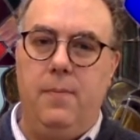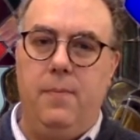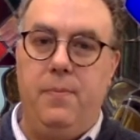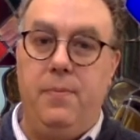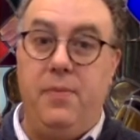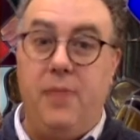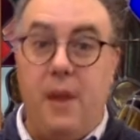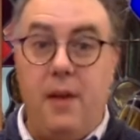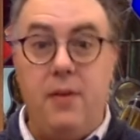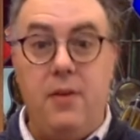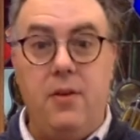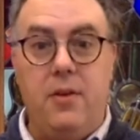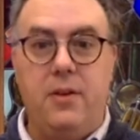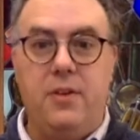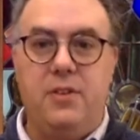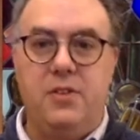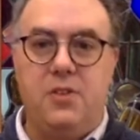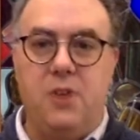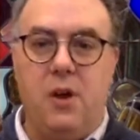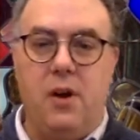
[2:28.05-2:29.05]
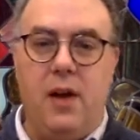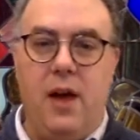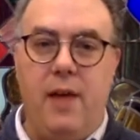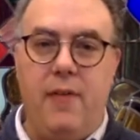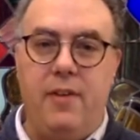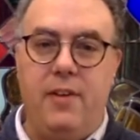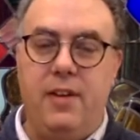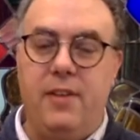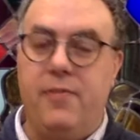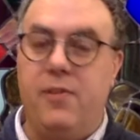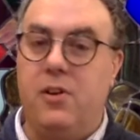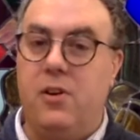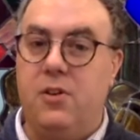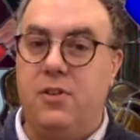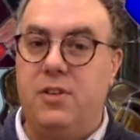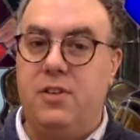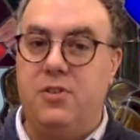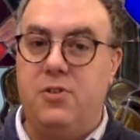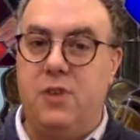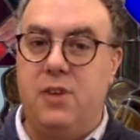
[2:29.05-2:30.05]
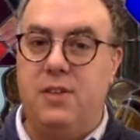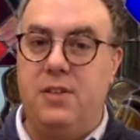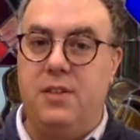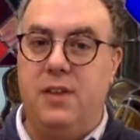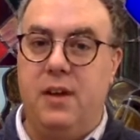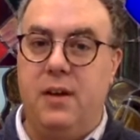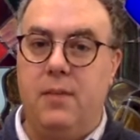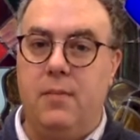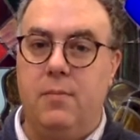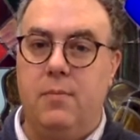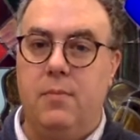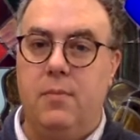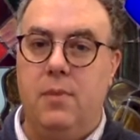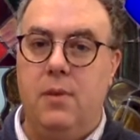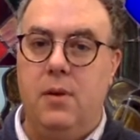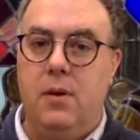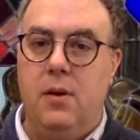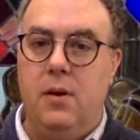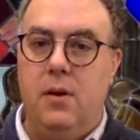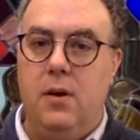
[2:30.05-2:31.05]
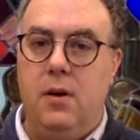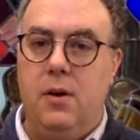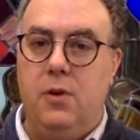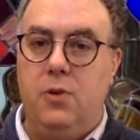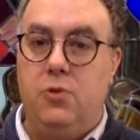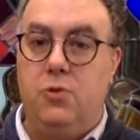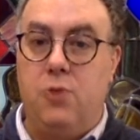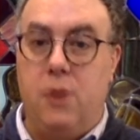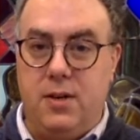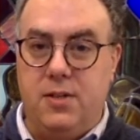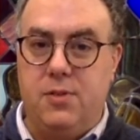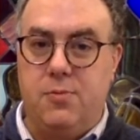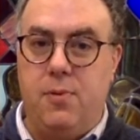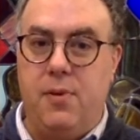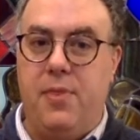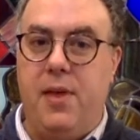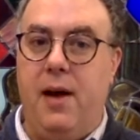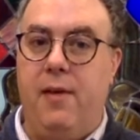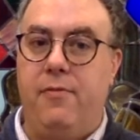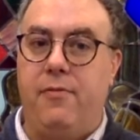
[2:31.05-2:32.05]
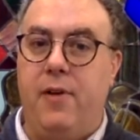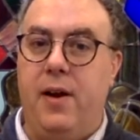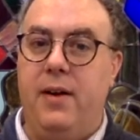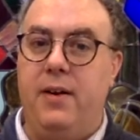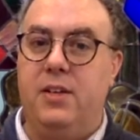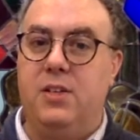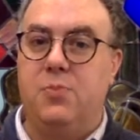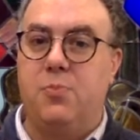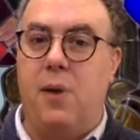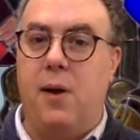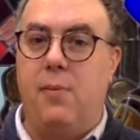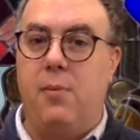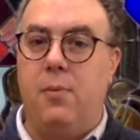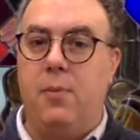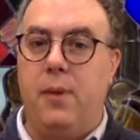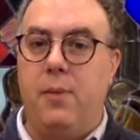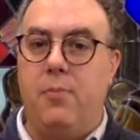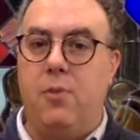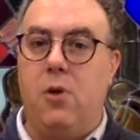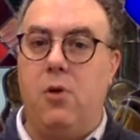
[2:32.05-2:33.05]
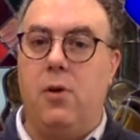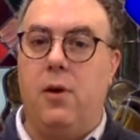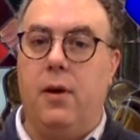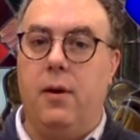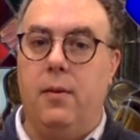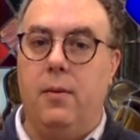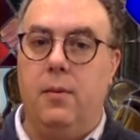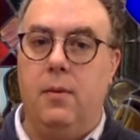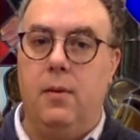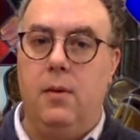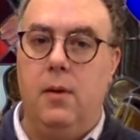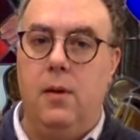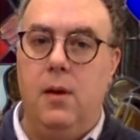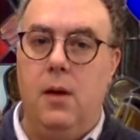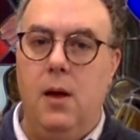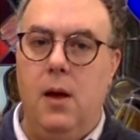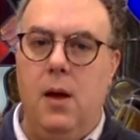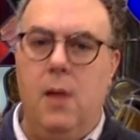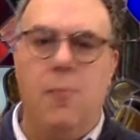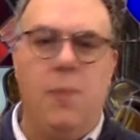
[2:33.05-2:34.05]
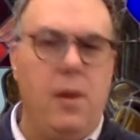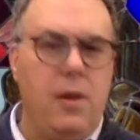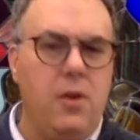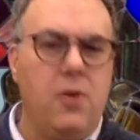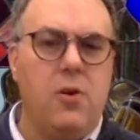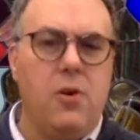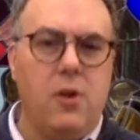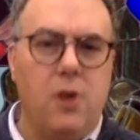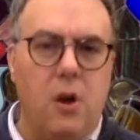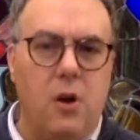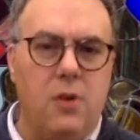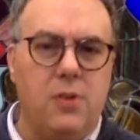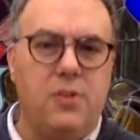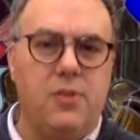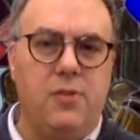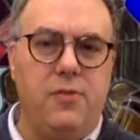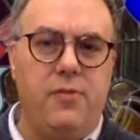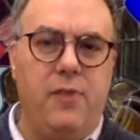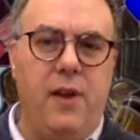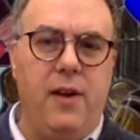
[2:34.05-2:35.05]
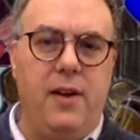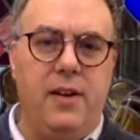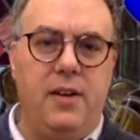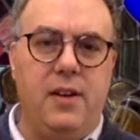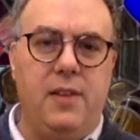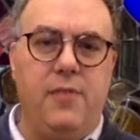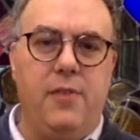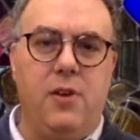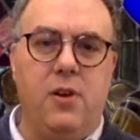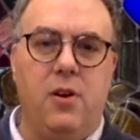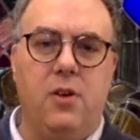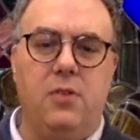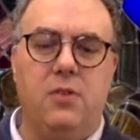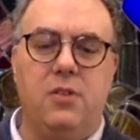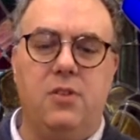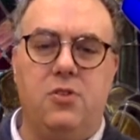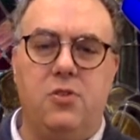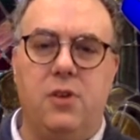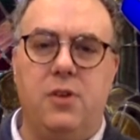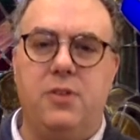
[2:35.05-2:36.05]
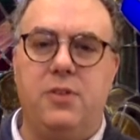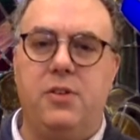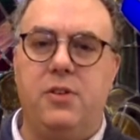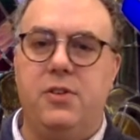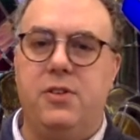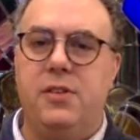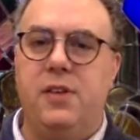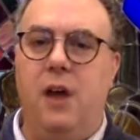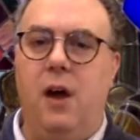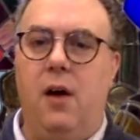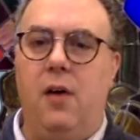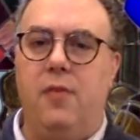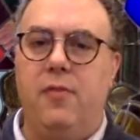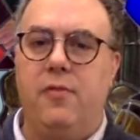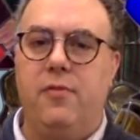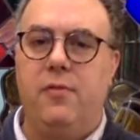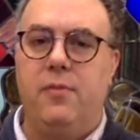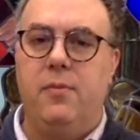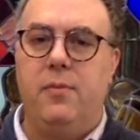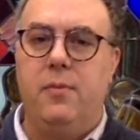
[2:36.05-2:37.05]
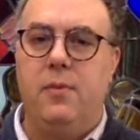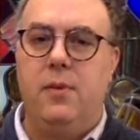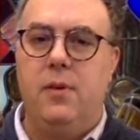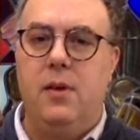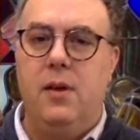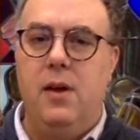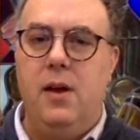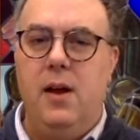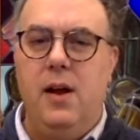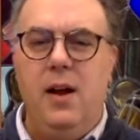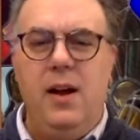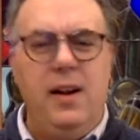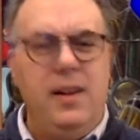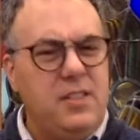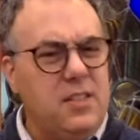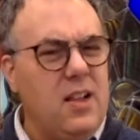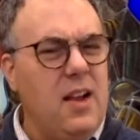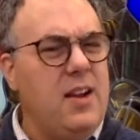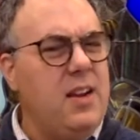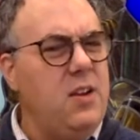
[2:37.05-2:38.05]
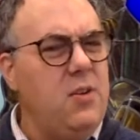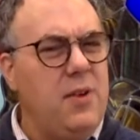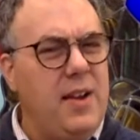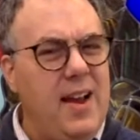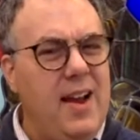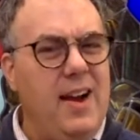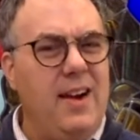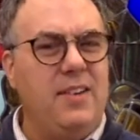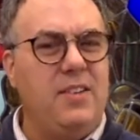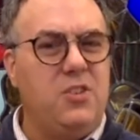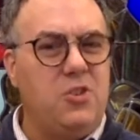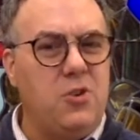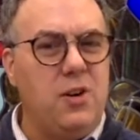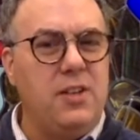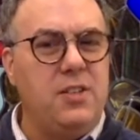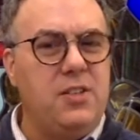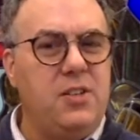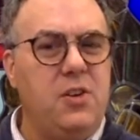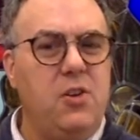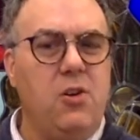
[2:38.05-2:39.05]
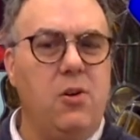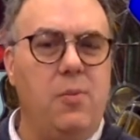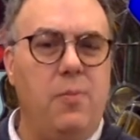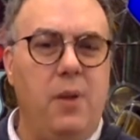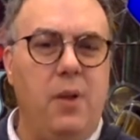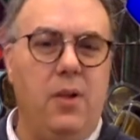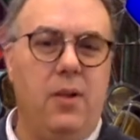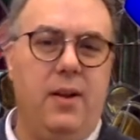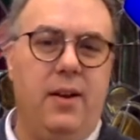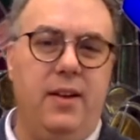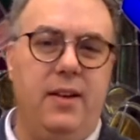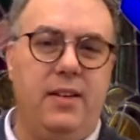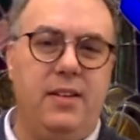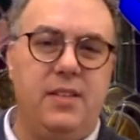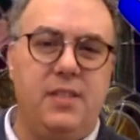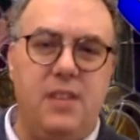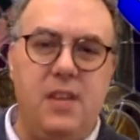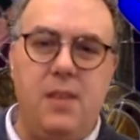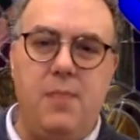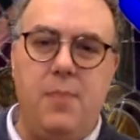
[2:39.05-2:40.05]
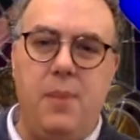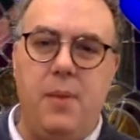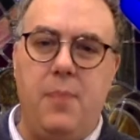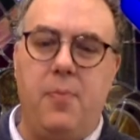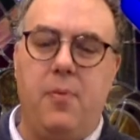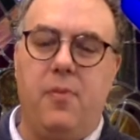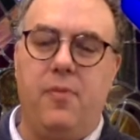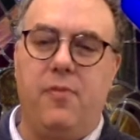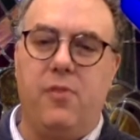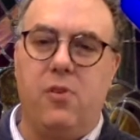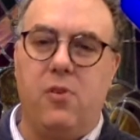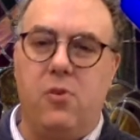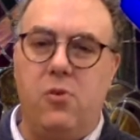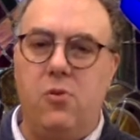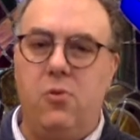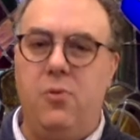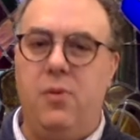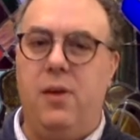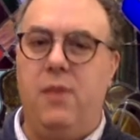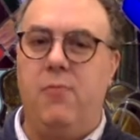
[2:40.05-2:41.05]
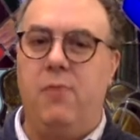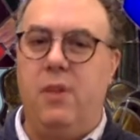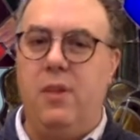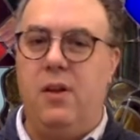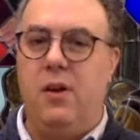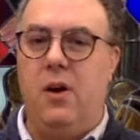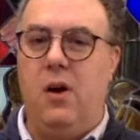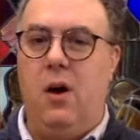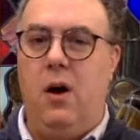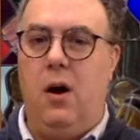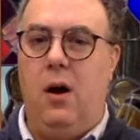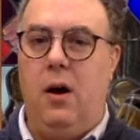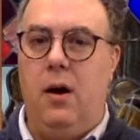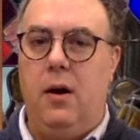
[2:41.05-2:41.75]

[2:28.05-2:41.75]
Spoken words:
Then you could start having difficulty trusting. Trust with that friend is probably broken, but you could also find it difficult to trust yourself. It's like you can't trust your ability to see people for who they really are.